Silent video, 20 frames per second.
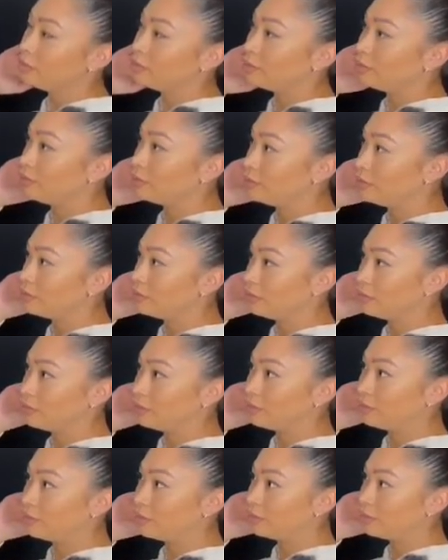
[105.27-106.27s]

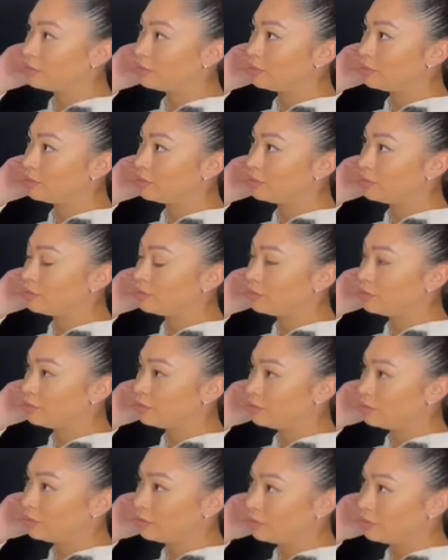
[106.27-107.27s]

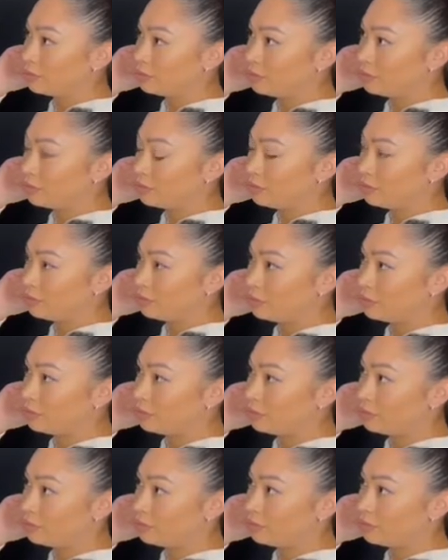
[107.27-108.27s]

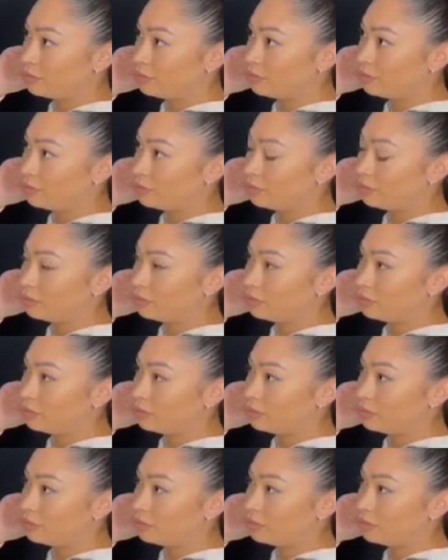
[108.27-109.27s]

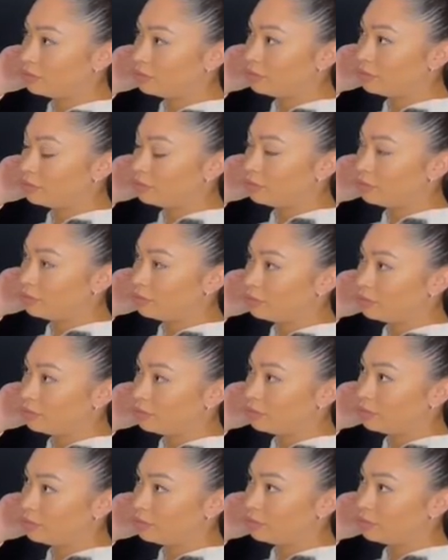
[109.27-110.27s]

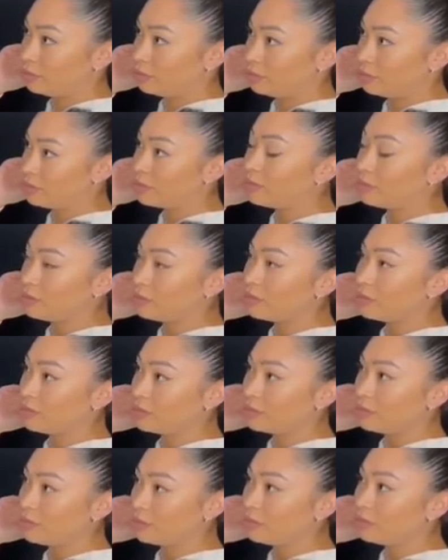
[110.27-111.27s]

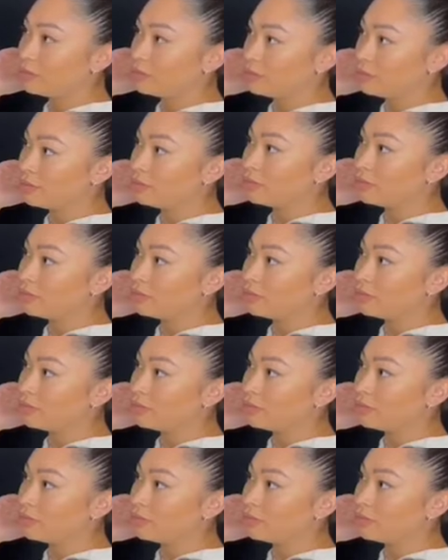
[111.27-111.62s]
(not speaking)